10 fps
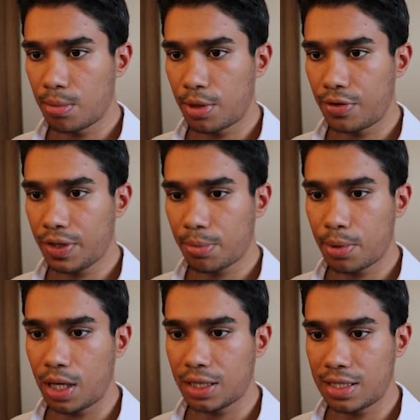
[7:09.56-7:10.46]
Perfect,
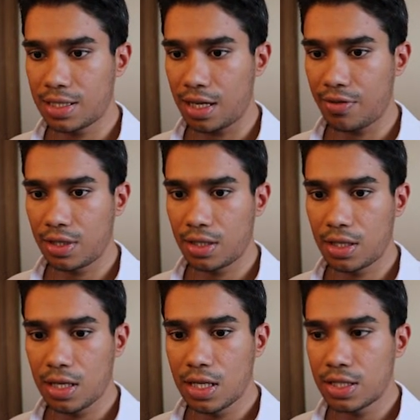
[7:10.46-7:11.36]
product is saved.
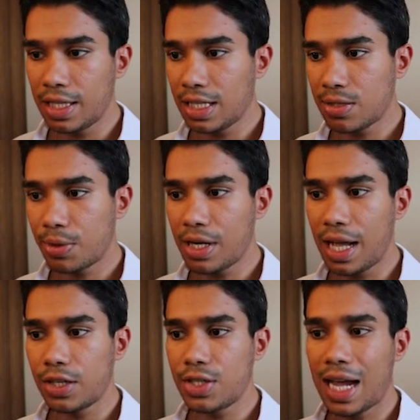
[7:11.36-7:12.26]
Next, we're gonna
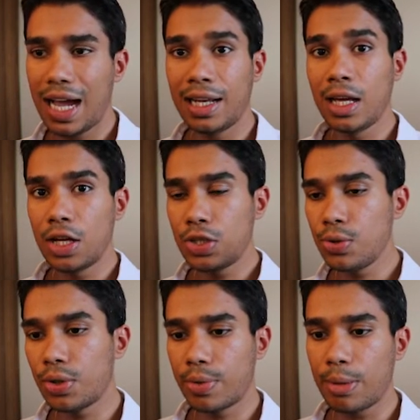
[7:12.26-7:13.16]
actually add
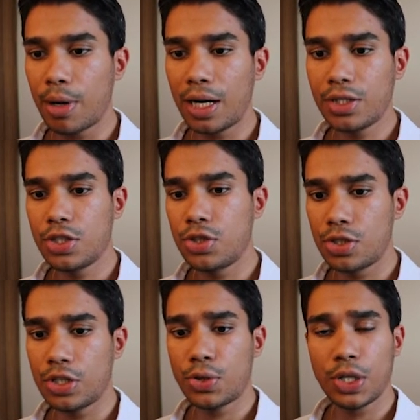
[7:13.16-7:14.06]
2 or 3 products just
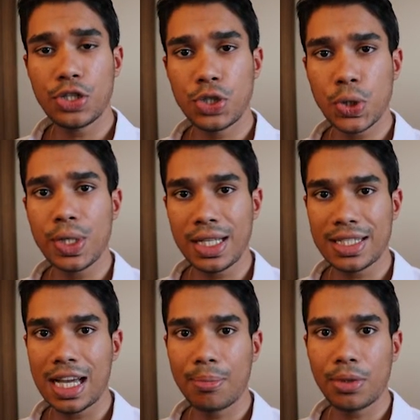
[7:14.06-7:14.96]
so I can show you an
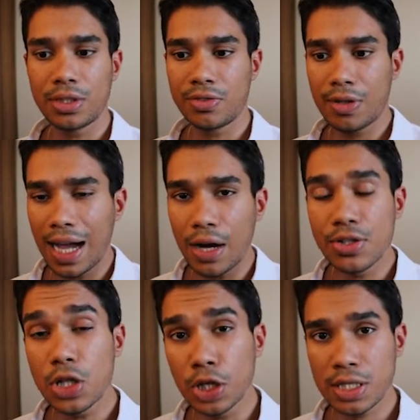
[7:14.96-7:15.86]
example of how
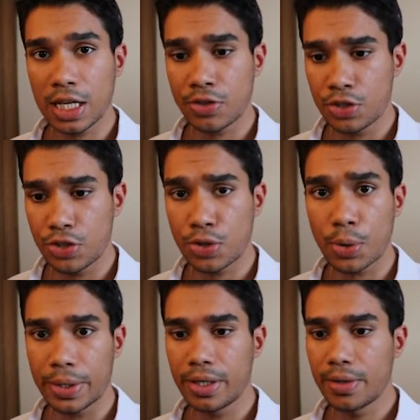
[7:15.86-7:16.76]
it looks like on your
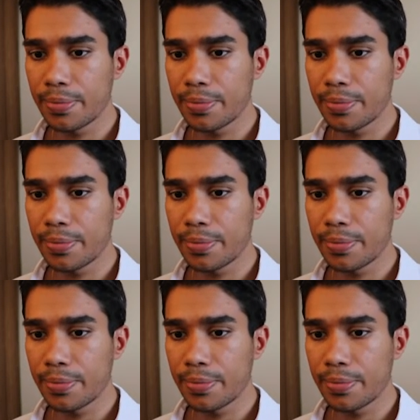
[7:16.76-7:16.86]
store.